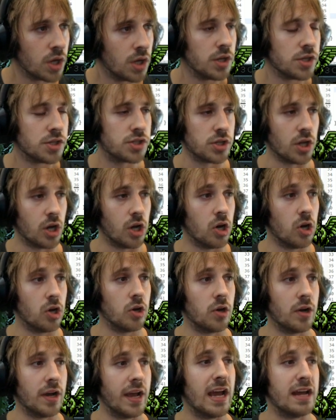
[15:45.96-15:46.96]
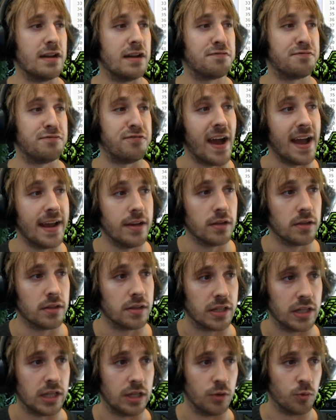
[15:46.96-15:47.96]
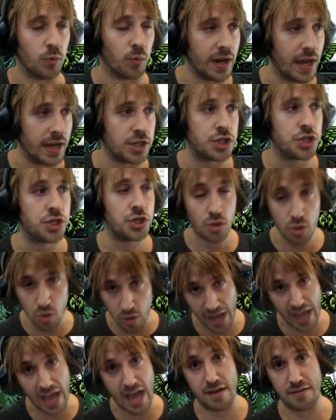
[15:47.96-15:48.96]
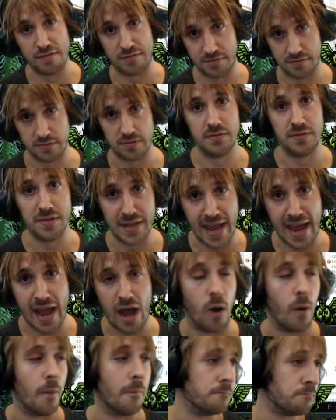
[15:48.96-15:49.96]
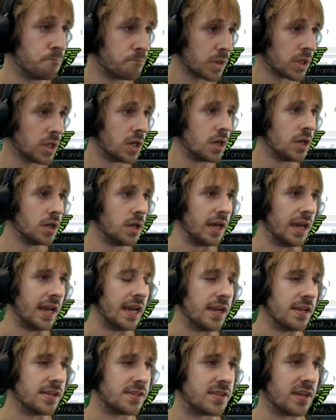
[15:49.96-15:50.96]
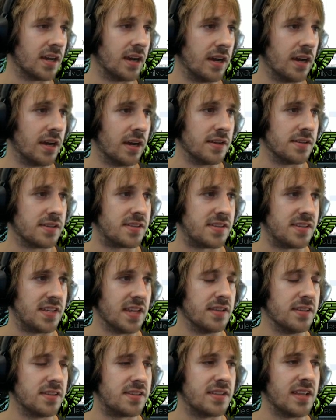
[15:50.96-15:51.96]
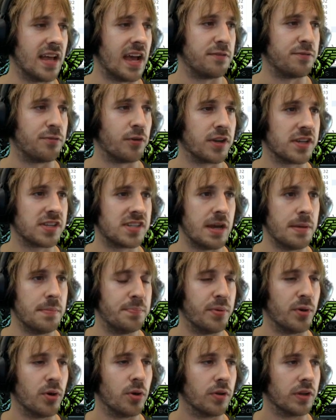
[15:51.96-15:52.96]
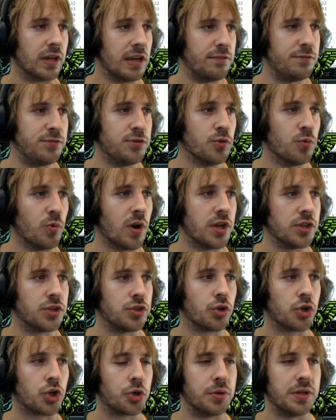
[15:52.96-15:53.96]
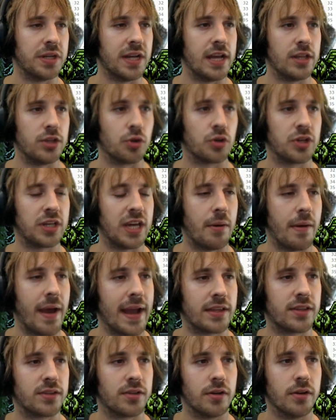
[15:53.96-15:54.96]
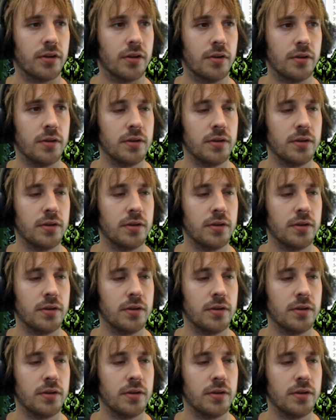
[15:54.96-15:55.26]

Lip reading: So, and finally, what I do have now is, since that, for example, if you want to create a character